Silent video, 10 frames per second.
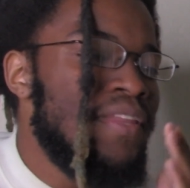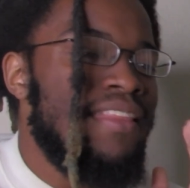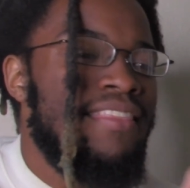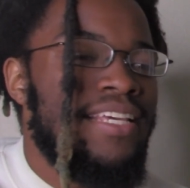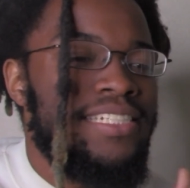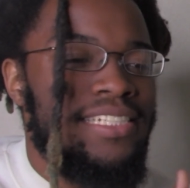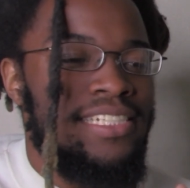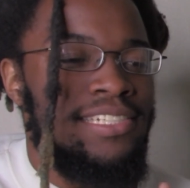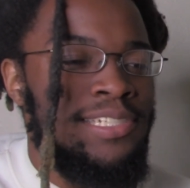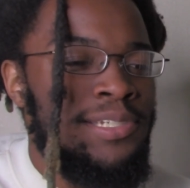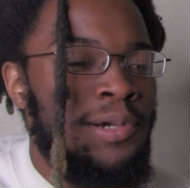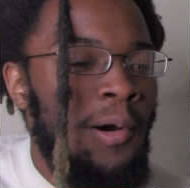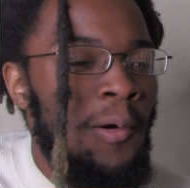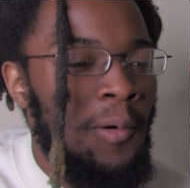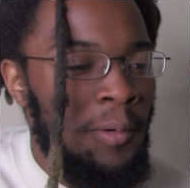This is
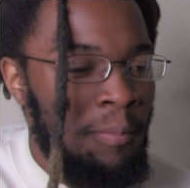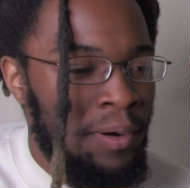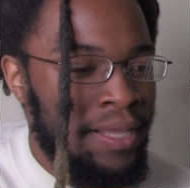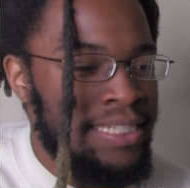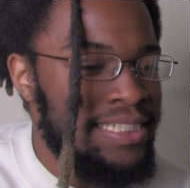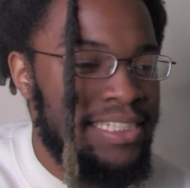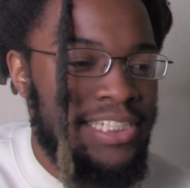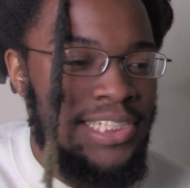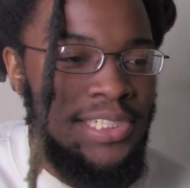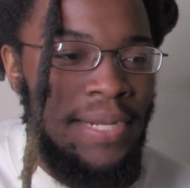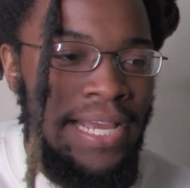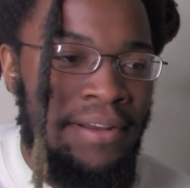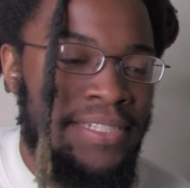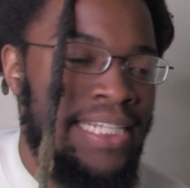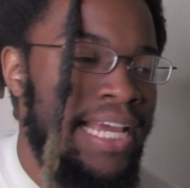gold, bro. This is just straight
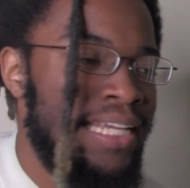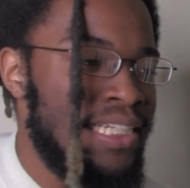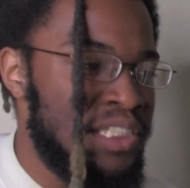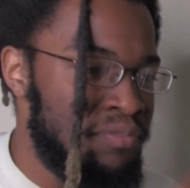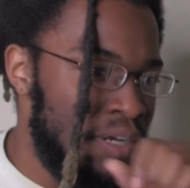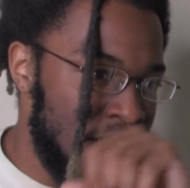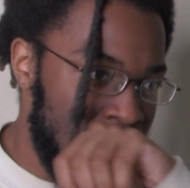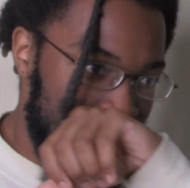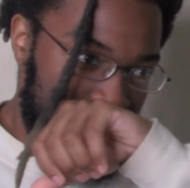entertaining. It's funny.